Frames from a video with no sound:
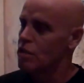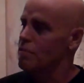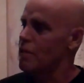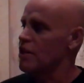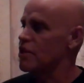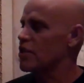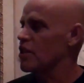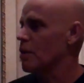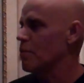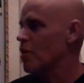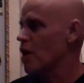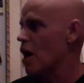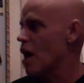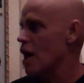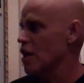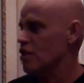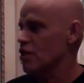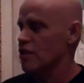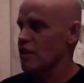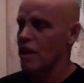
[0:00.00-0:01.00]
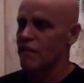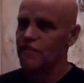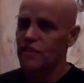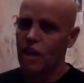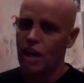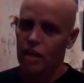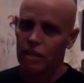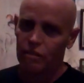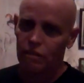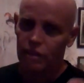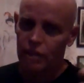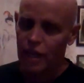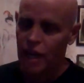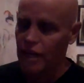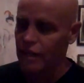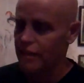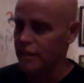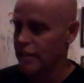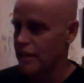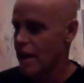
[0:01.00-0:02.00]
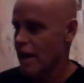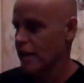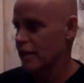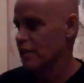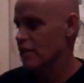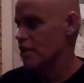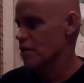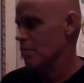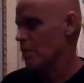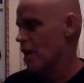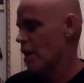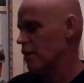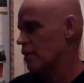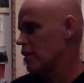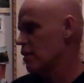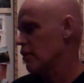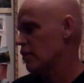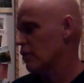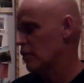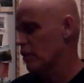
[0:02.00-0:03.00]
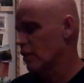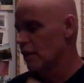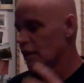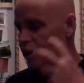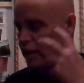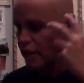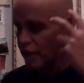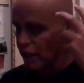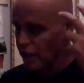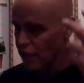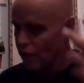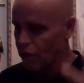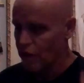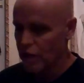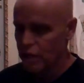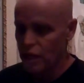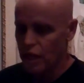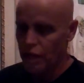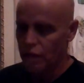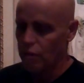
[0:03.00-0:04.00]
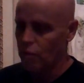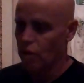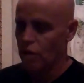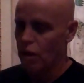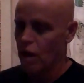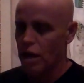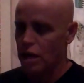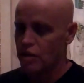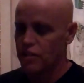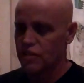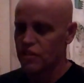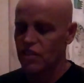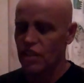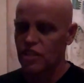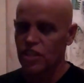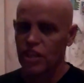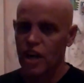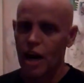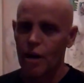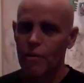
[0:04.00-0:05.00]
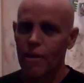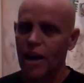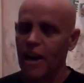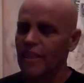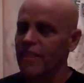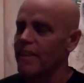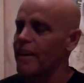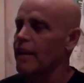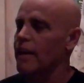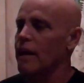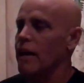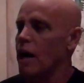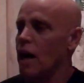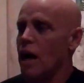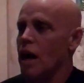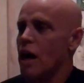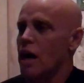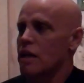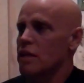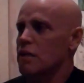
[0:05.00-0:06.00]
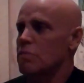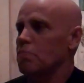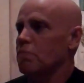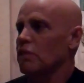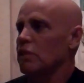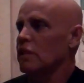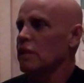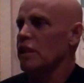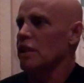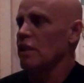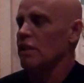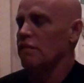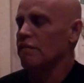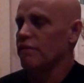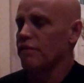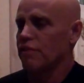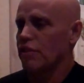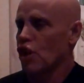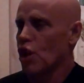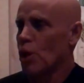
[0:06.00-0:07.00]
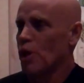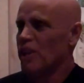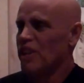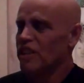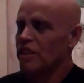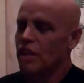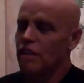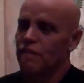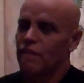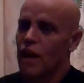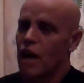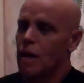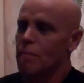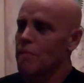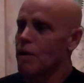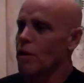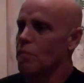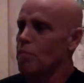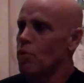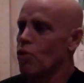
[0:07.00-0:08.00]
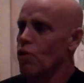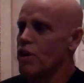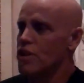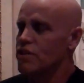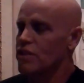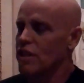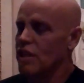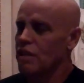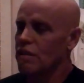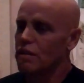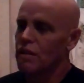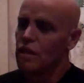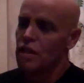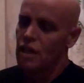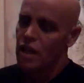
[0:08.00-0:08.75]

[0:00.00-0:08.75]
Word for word: my subconscious, I've talked to a lot of the doctors about this, you know, I, I, such an ironic thing. I honestly believe the environmental poisoning